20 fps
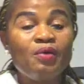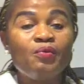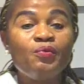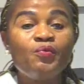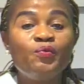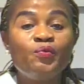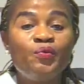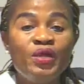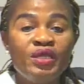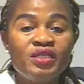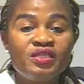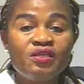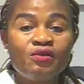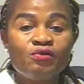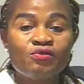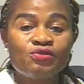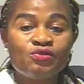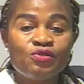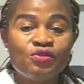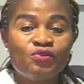with also
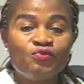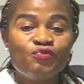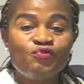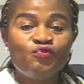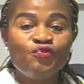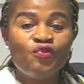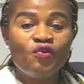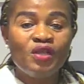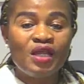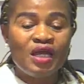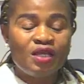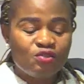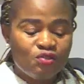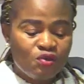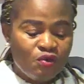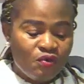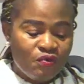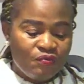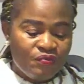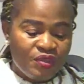the fallout
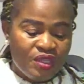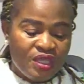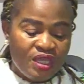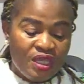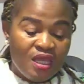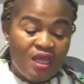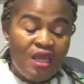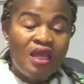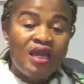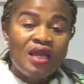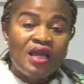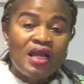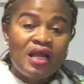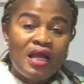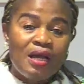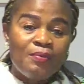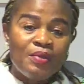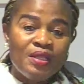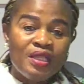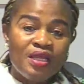of the
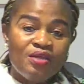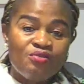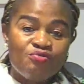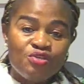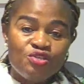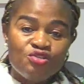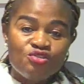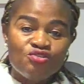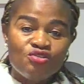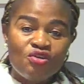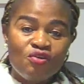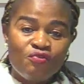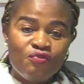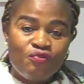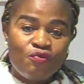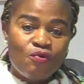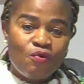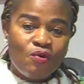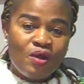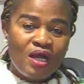cabinet reshuffle
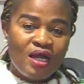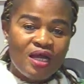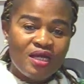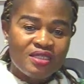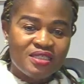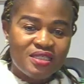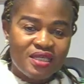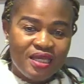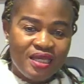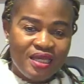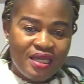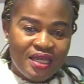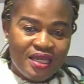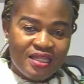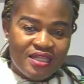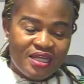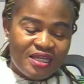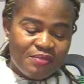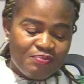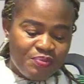at
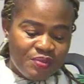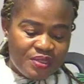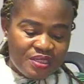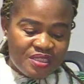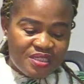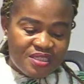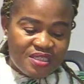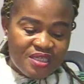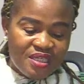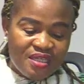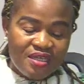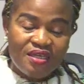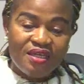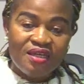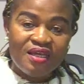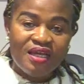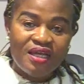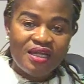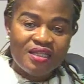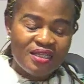NNPC,
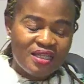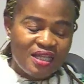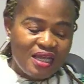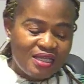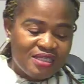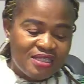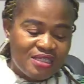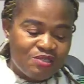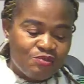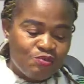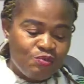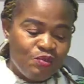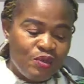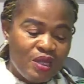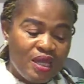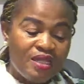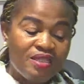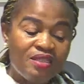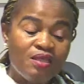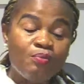and that is where
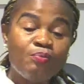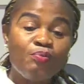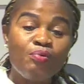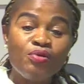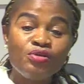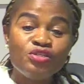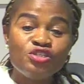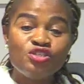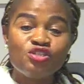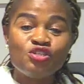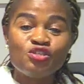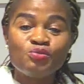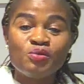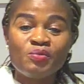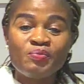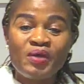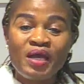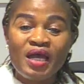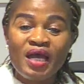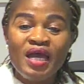the Punch newspaper
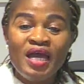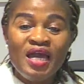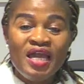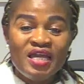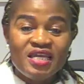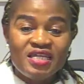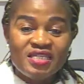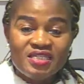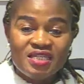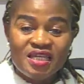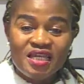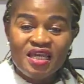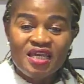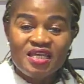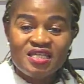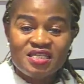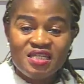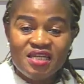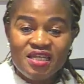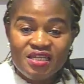is taking its
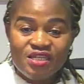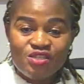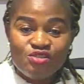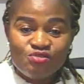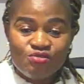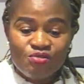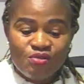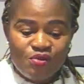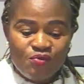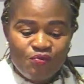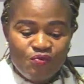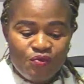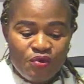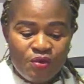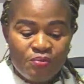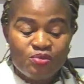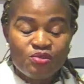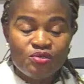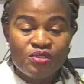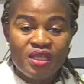leading story from
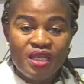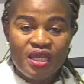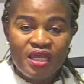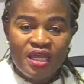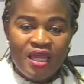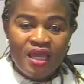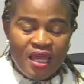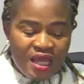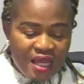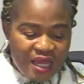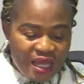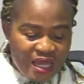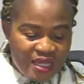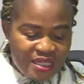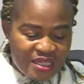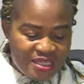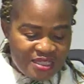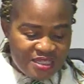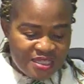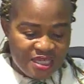today. And he
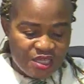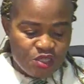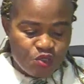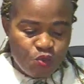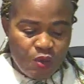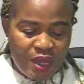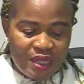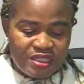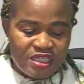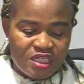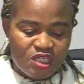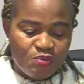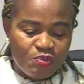says why Tinubu